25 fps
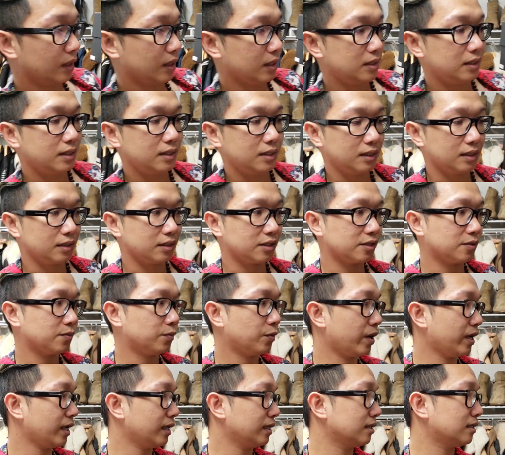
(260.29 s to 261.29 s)
this is the
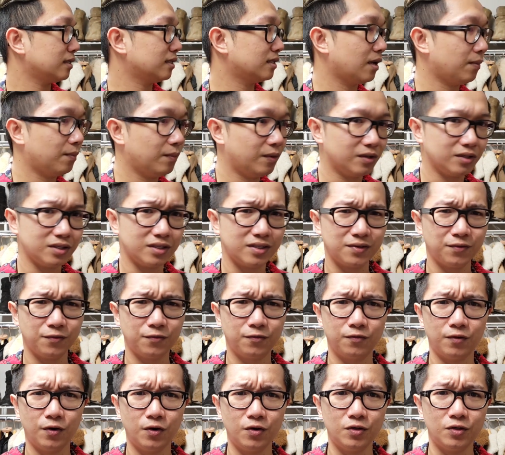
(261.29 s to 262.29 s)
spring summer
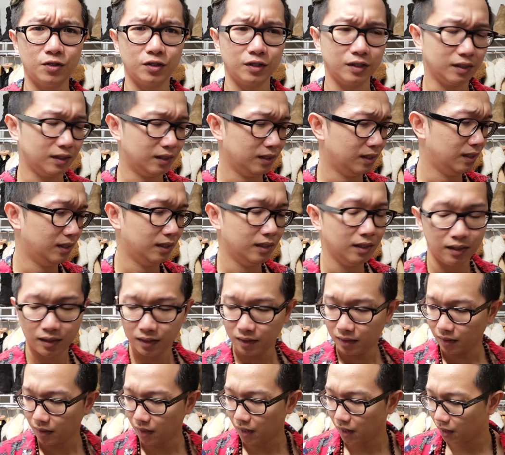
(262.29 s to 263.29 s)
version
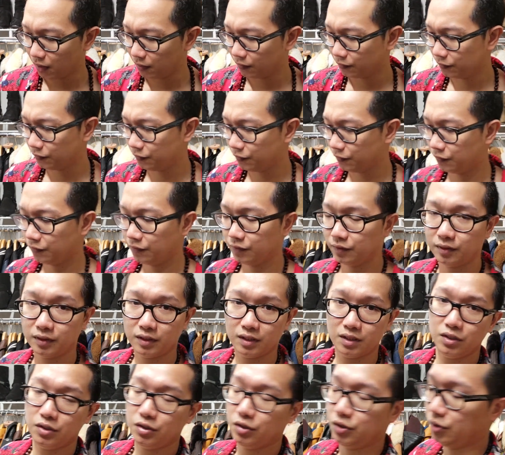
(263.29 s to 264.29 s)
of
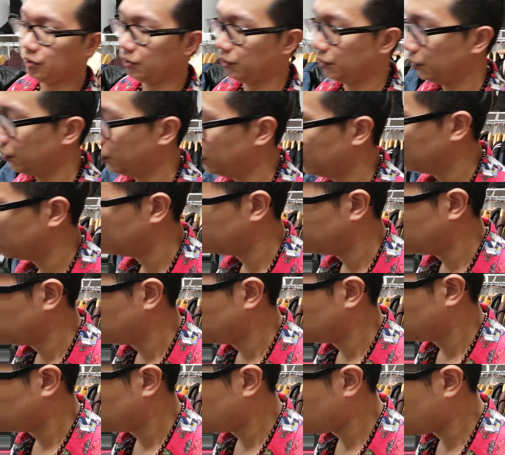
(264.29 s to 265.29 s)
these shoes
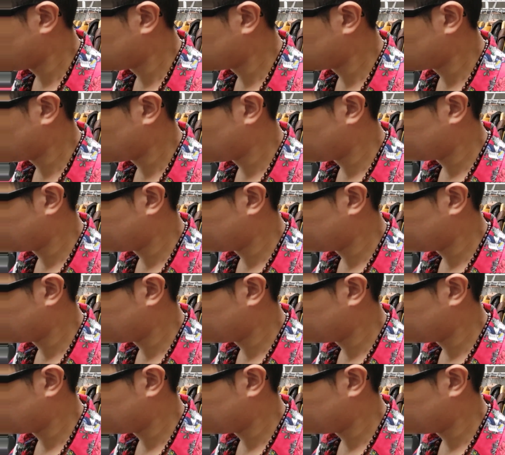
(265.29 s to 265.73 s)
that